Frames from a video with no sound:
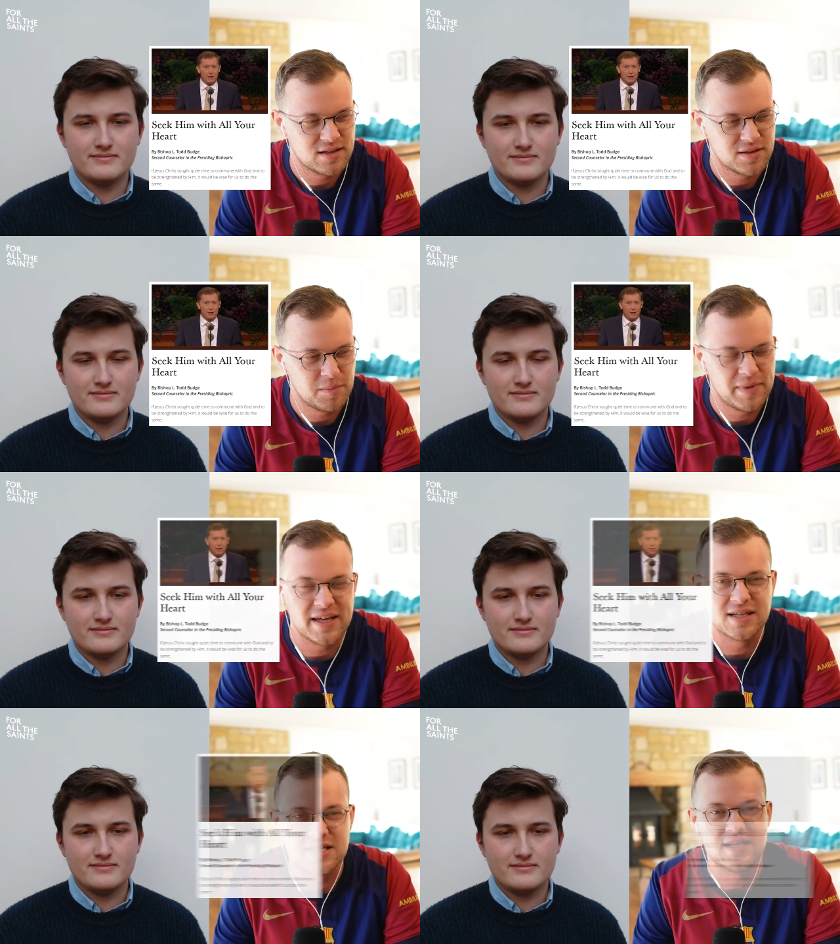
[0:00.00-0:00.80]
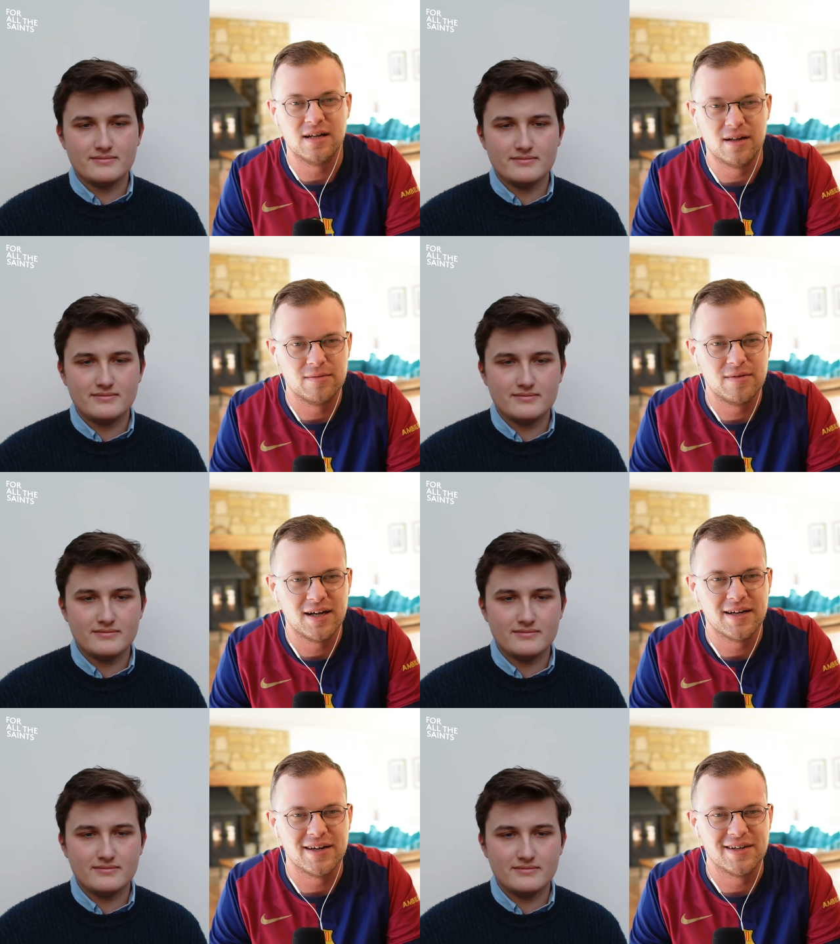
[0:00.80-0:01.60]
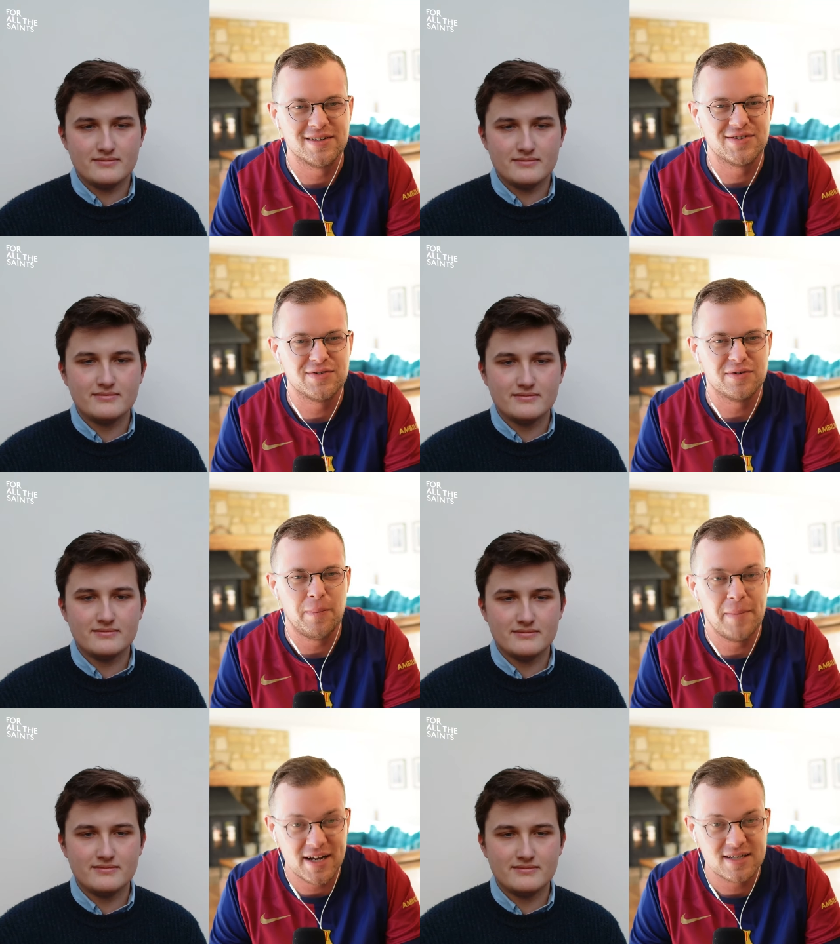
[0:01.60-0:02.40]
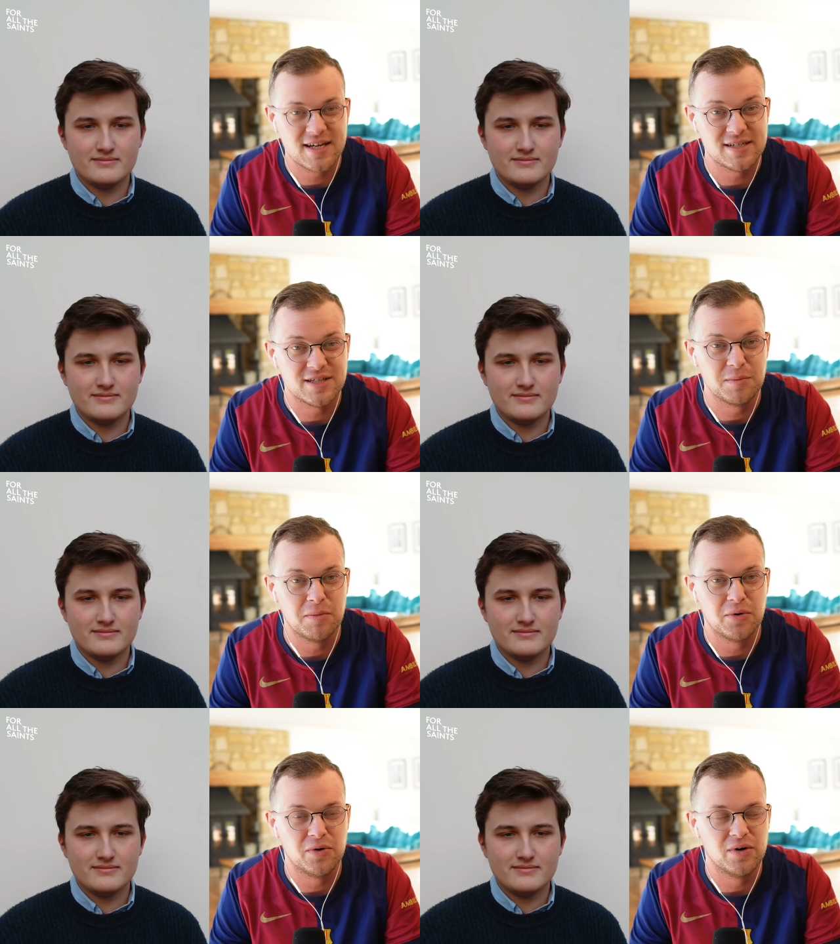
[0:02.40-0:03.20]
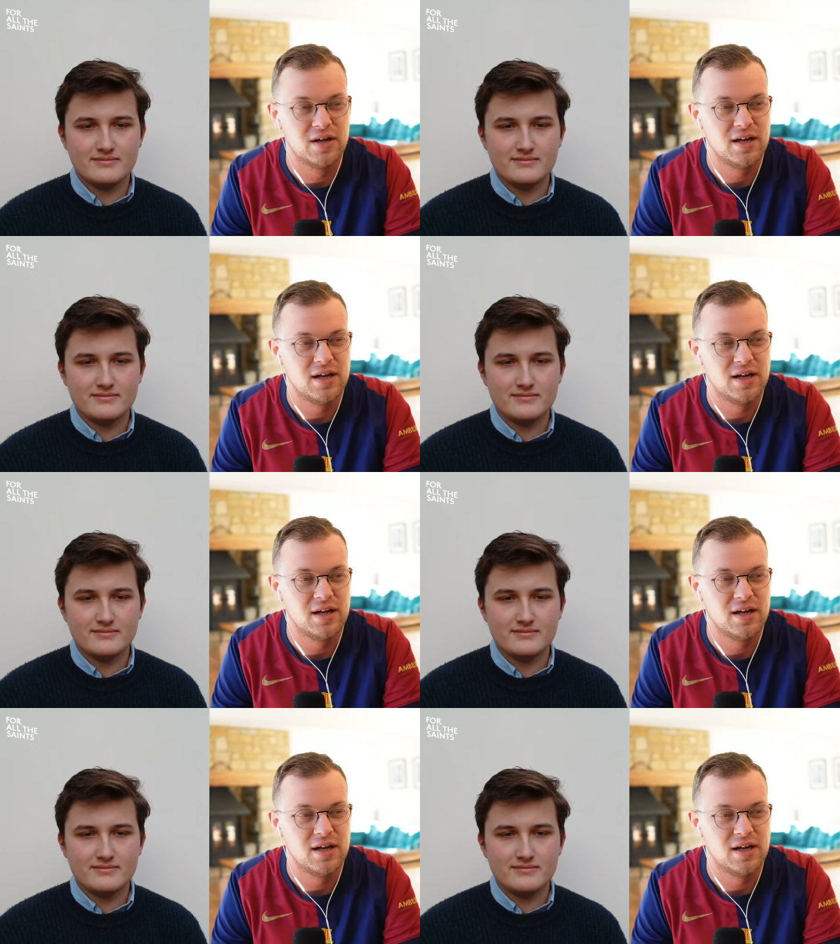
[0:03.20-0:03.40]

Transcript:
Speaker 1: being still uh, and meditating more